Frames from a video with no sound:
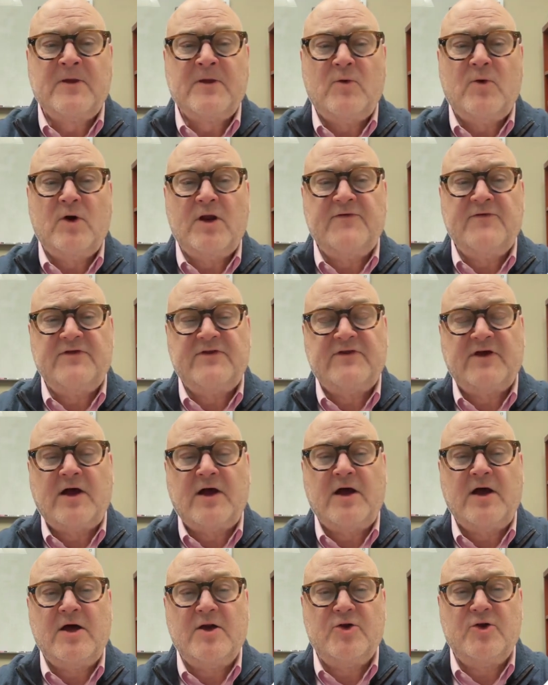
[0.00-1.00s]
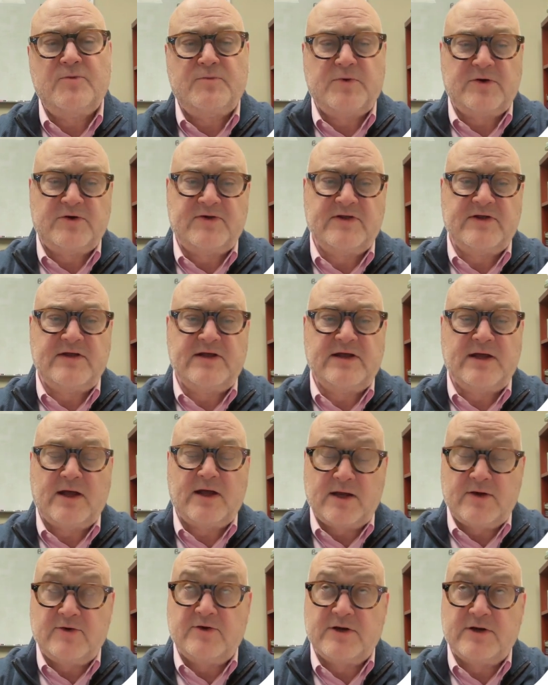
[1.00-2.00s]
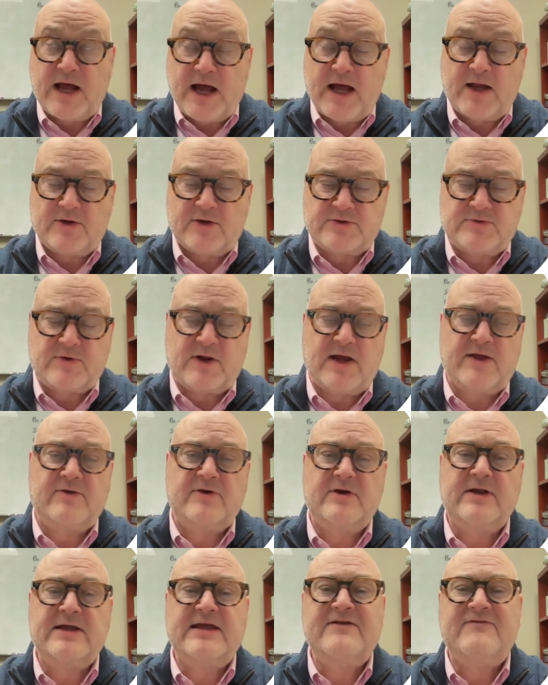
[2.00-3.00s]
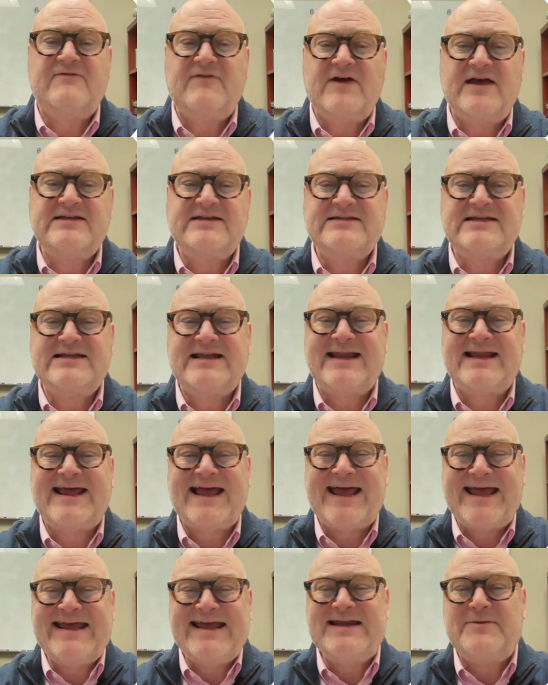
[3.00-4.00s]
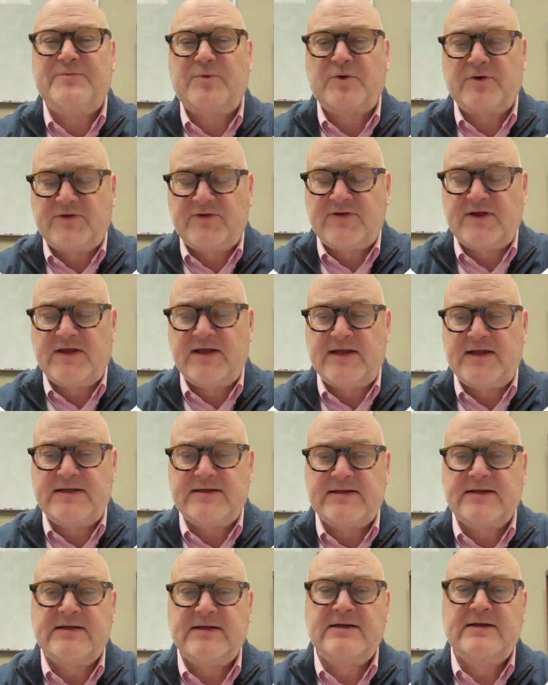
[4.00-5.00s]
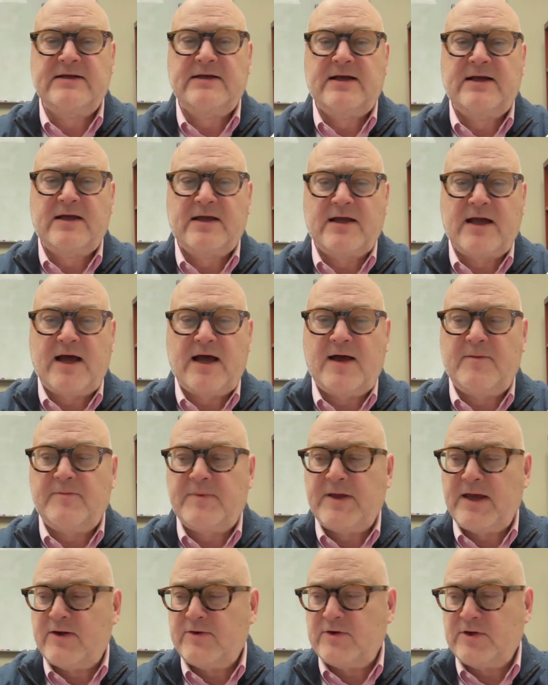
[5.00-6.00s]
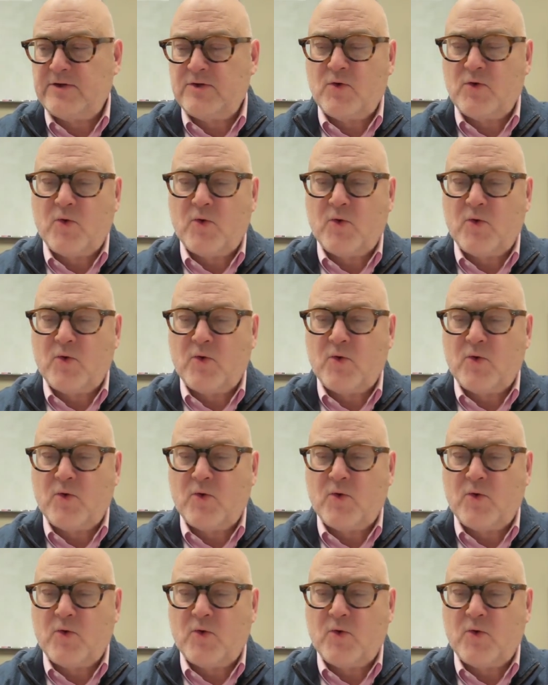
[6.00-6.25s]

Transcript: What if it's $100 invested at 8% compounded